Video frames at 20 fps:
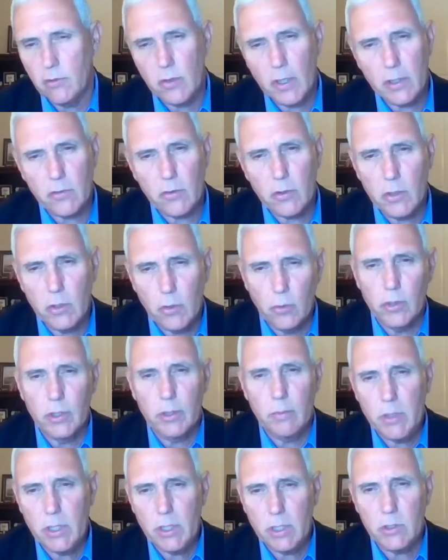is actually
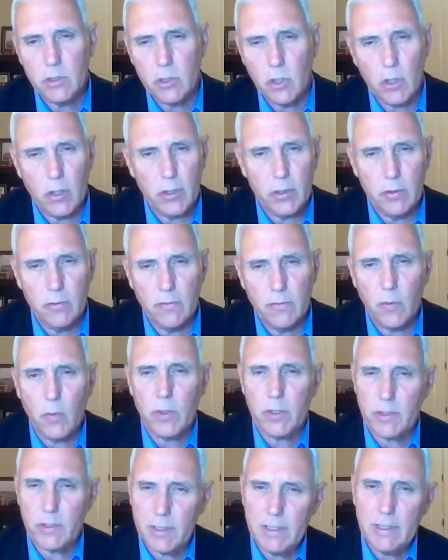only being taught in
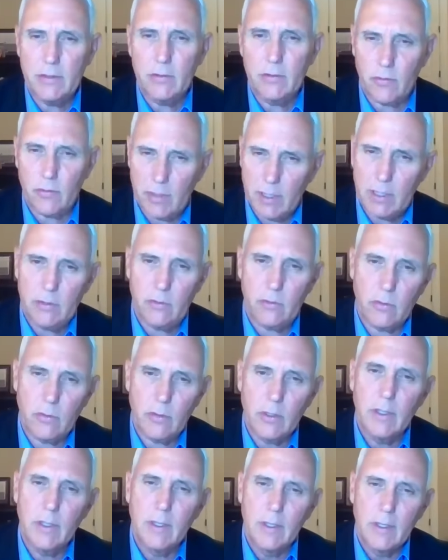14
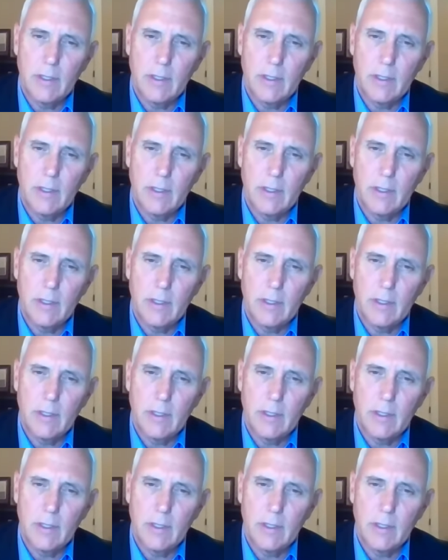states,